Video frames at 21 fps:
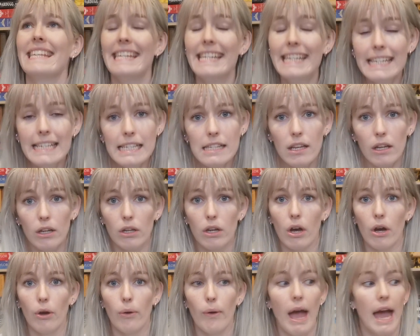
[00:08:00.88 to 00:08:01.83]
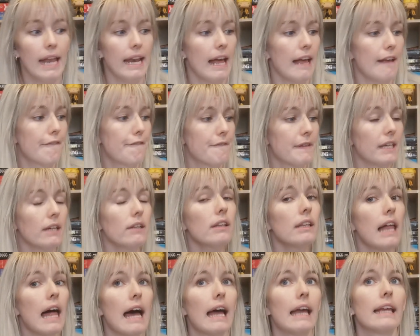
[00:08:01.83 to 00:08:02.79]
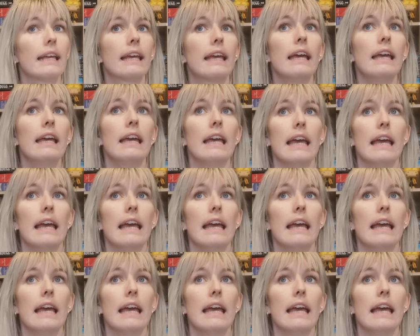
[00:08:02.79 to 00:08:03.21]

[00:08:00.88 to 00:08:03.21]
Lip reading: years ago, and I feel like